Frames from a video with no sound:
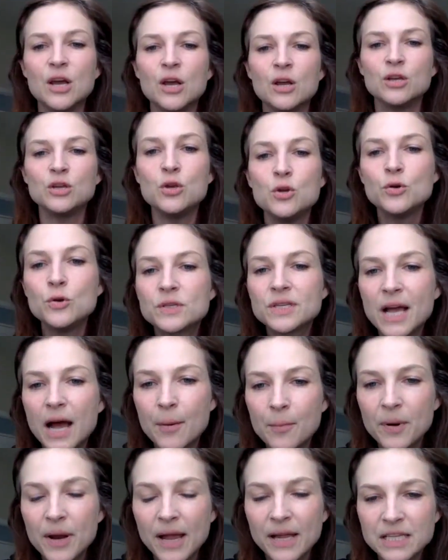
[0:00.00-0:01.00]
use
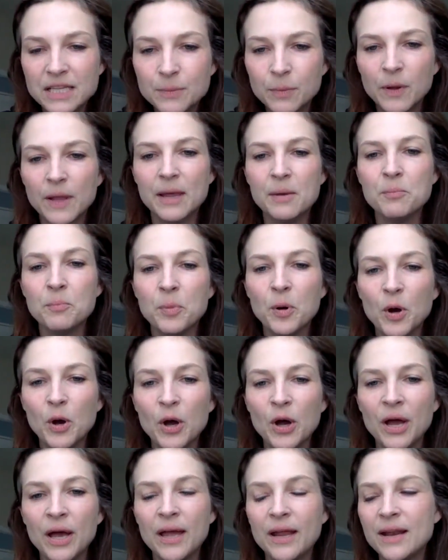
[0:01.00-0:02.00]
comprehensible
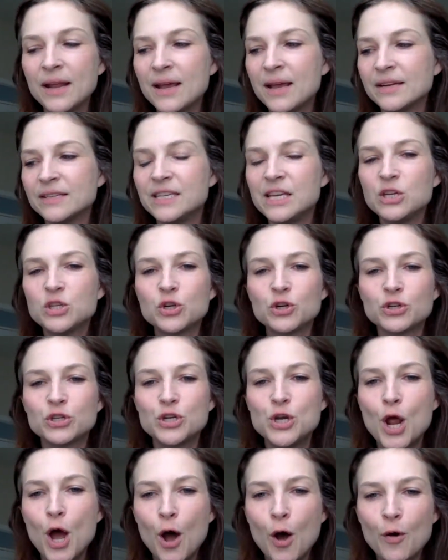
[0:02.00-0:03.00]
input. Teachers
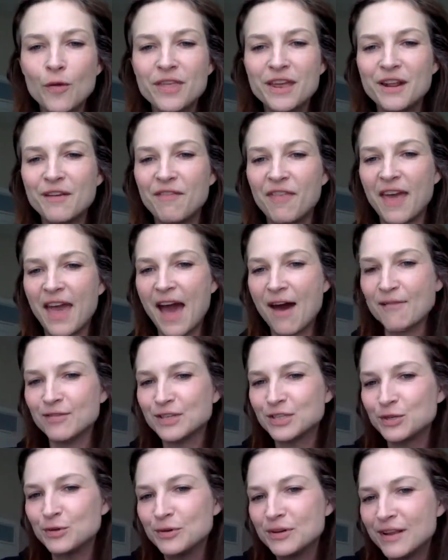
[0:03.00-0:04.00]
know that if they have a
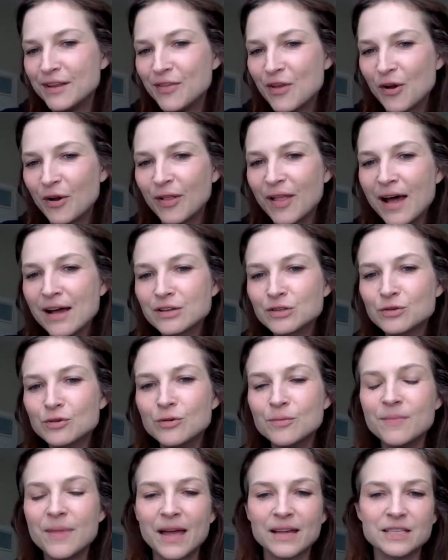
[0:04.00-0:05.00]
student in their
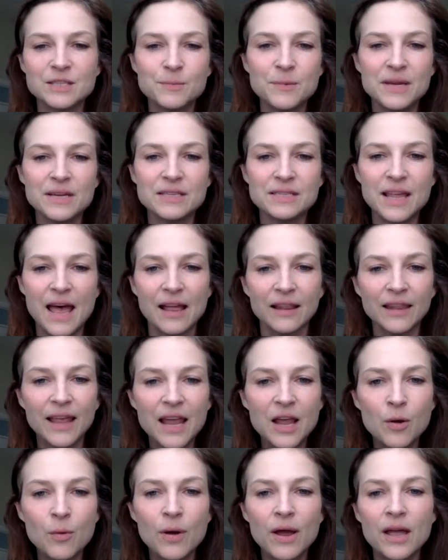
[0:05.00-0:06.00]
classroom that speaks that
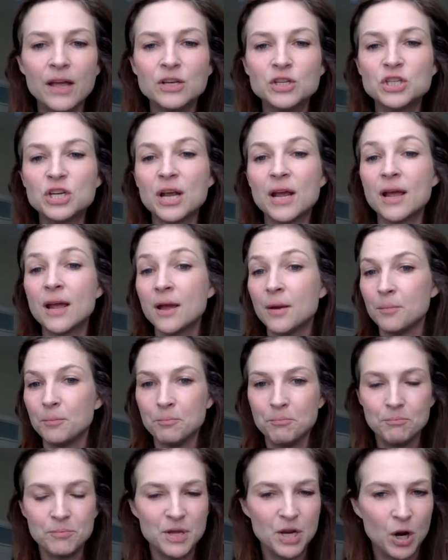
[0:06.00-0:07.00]
language,
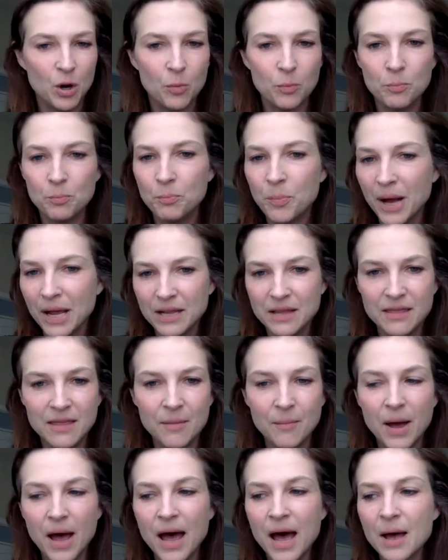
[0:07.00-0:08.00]
buddy them
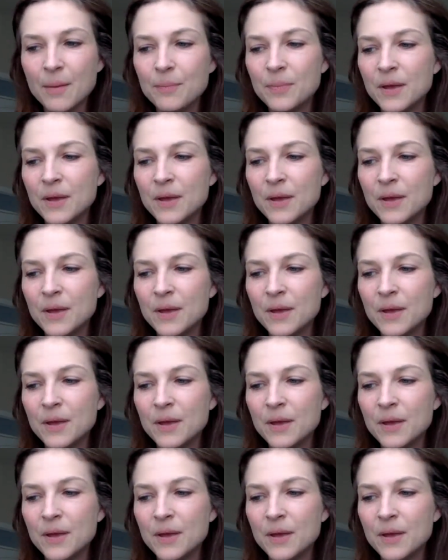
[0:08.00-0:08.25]
up.